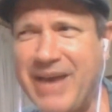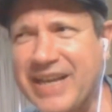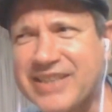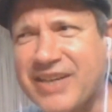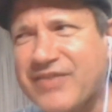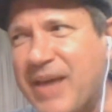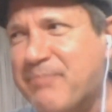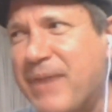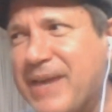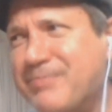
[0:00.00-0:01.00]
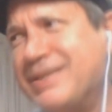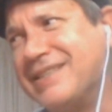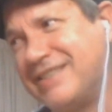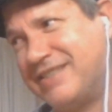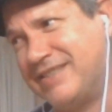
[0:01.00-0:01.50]
Imagine if that
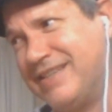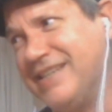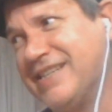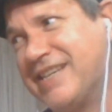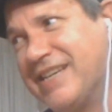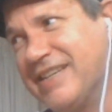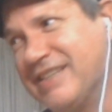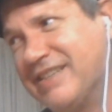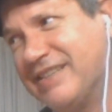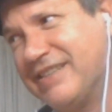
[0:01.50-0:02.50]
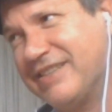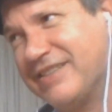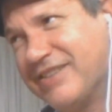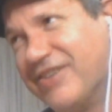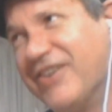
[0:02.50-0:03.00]
baby is Deacon.
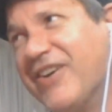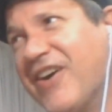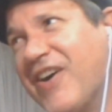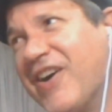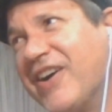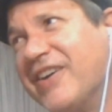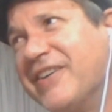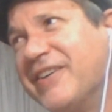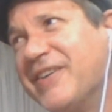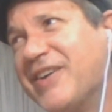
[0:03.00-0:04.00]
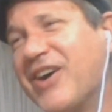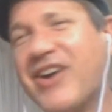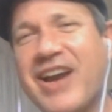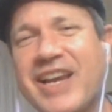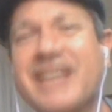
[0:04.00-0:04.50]
All
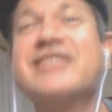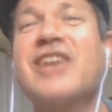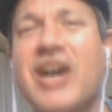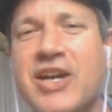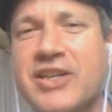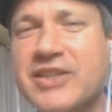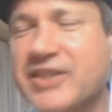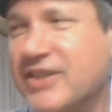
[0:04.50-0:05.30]
right, let's go.